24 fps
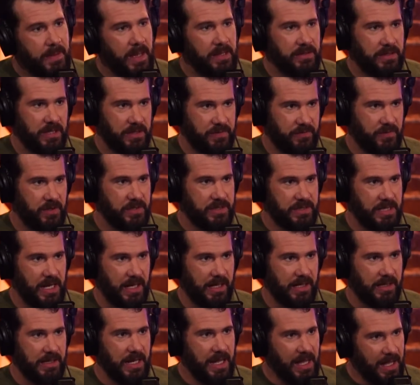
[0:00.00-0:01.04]
about this for a
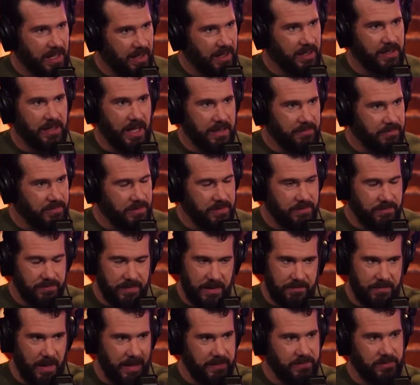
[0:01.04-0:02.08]
second. Yeah,
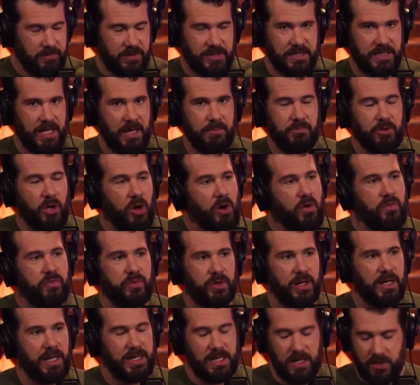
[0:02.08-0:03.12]
I skimmed
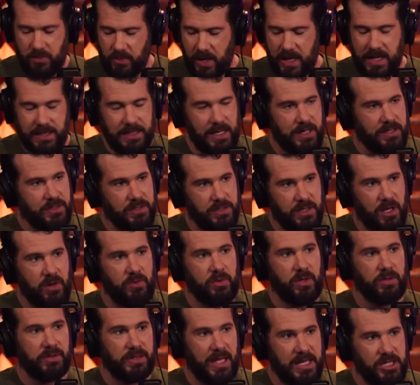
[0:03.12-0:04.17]
over it. I didn't write it down as a
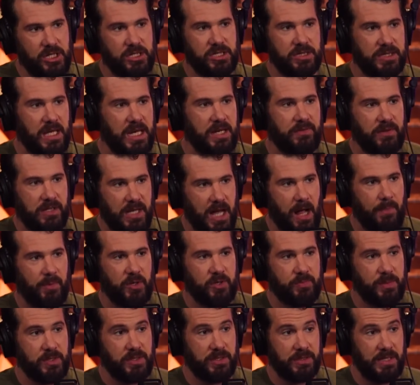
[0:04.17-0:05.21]
note. Legislative
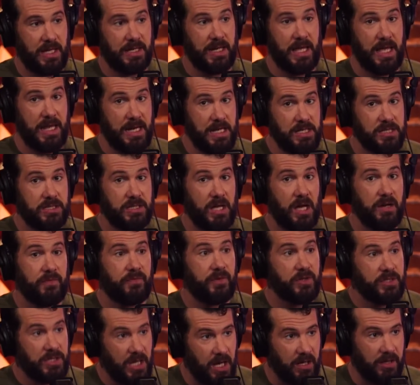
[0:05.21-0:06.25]
accomplishments, and then it is done
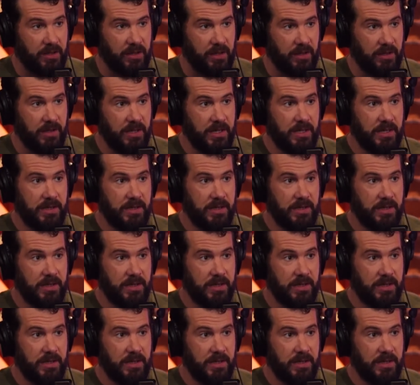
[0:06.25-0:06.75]
for Tucker.